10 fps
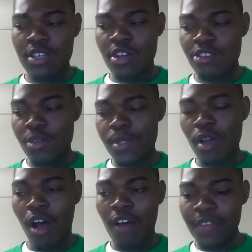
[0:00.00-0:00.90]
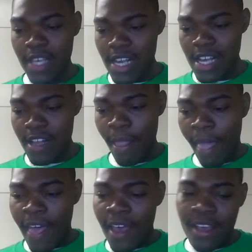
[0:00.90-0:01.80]
you know, she was off key.
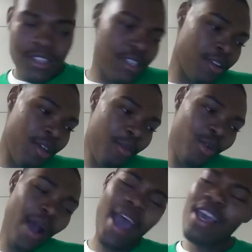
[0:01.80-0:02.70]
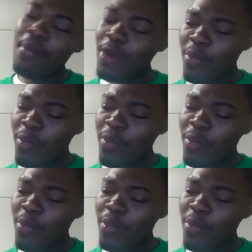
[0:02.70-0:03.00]
So then Mariah